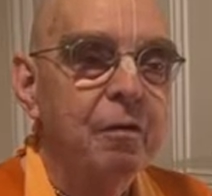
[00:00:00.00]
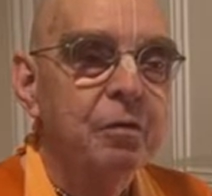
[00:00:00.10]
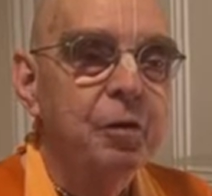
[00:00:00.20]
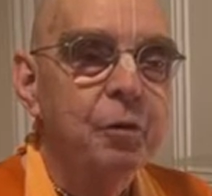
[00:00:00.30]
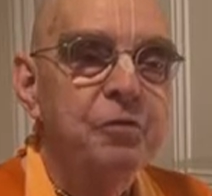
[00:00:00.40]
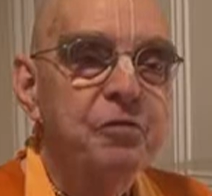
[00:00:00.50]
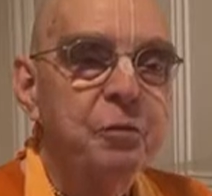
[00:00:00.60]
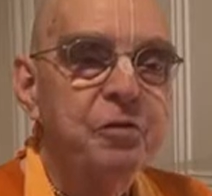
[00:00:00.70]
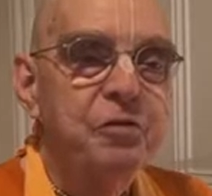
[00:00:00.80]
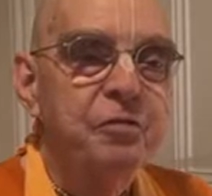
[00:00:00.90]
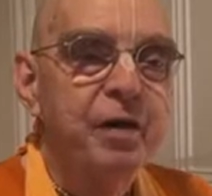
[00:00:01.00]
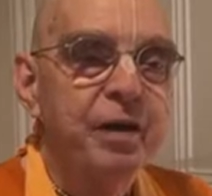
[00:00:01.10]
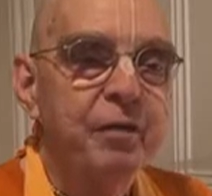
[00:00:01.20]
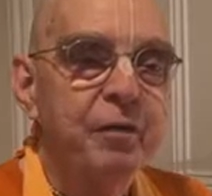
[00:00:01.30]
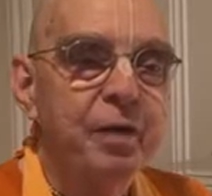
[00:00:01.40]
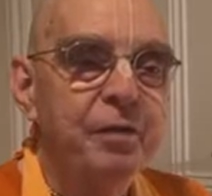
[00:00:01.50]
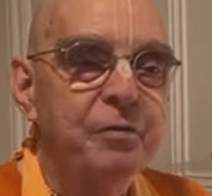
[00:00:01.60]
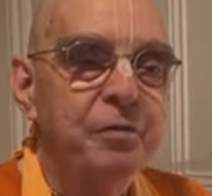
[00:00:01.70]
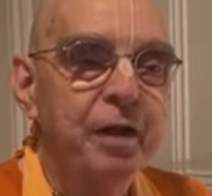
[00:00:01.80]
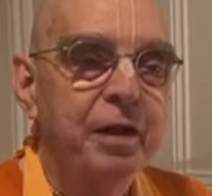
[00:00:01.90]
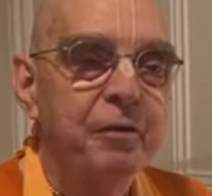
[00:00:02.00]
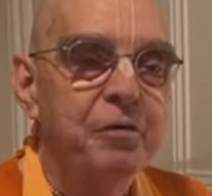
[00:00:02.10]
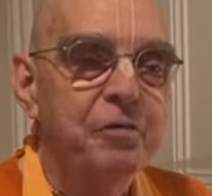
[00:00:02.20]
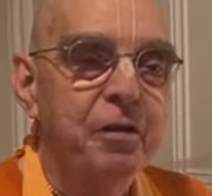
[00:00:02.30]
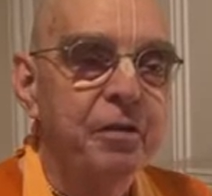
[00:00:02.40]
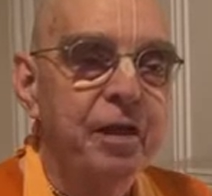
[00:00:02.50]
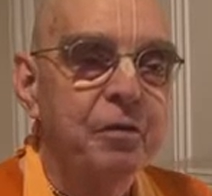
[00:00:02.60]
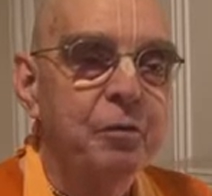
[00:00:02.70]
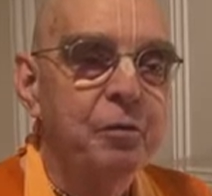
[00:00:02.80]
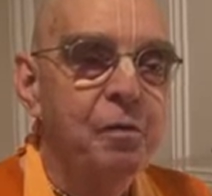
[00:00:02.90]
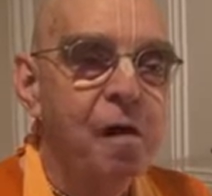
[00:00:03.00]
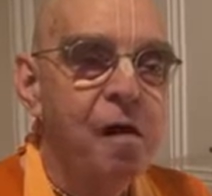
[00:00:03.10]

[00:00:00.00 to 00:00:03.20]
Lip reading: All glories to his divine grace. Hare Krishna, thank you.